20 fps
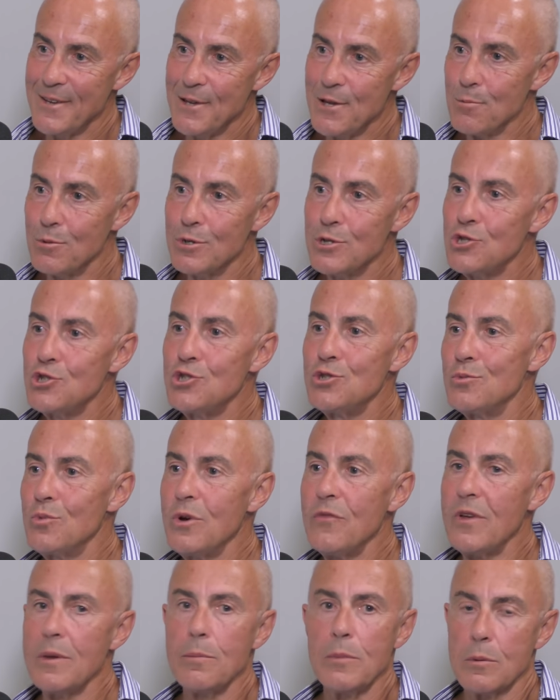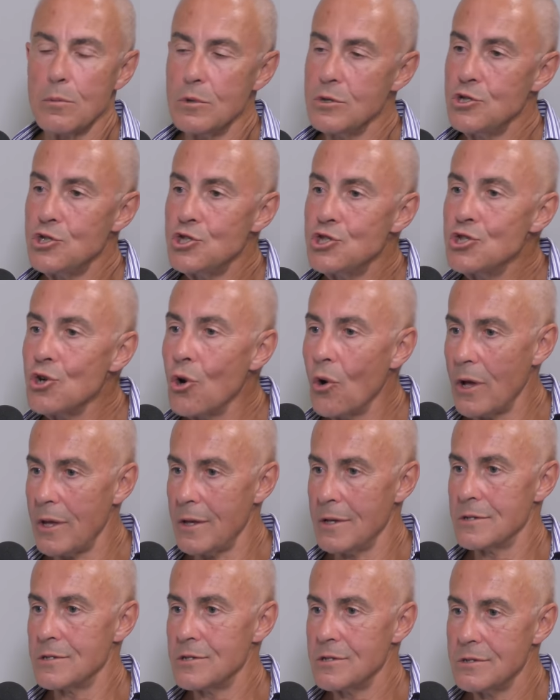It was with him. It was
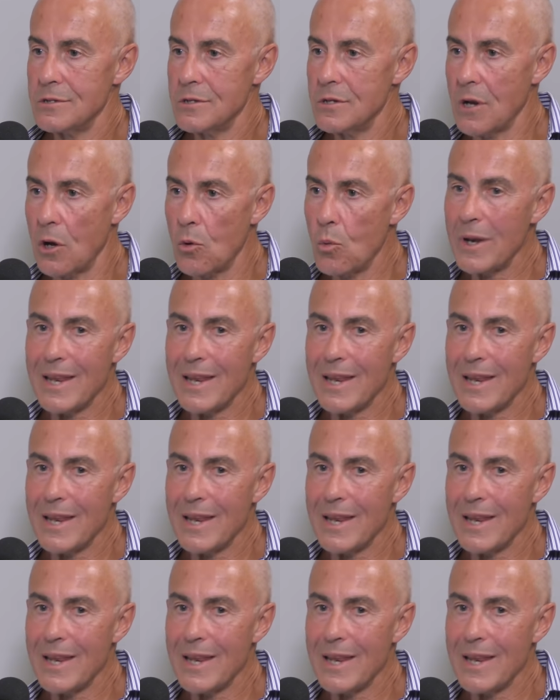joyous, you know.